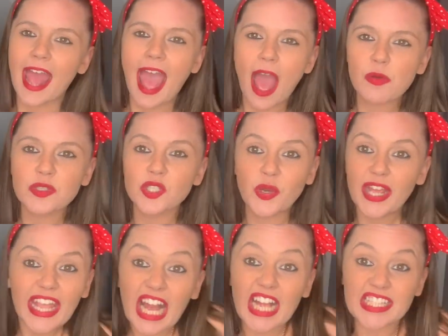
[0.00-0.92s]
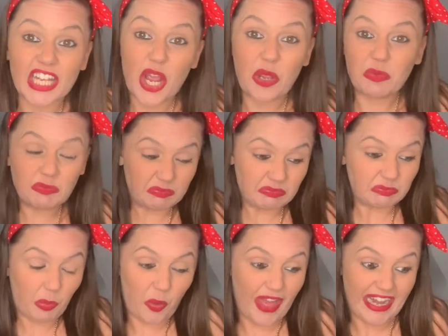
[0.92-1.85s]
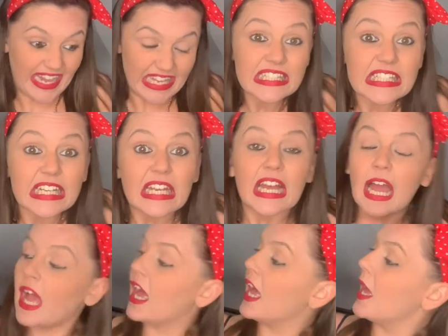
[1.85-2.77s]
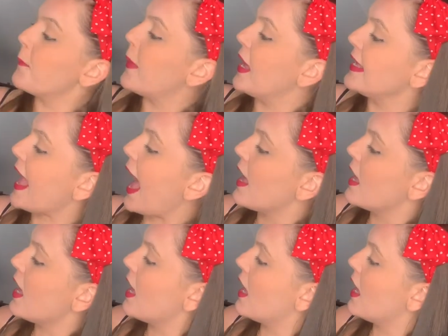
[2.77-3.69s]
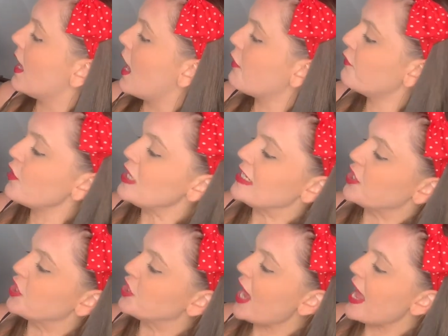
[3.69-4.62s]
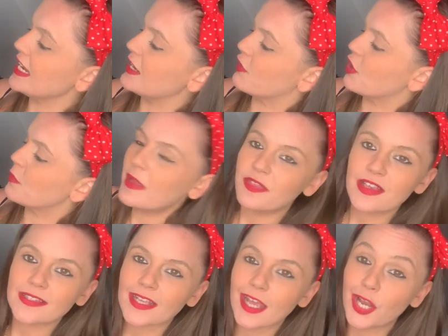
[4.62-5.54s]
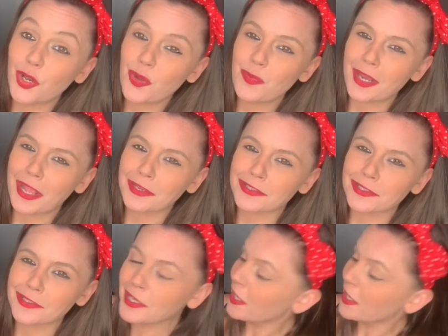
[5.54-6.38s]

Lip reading: House on it. I don't know what that is. A fun addition to any room. This illuminated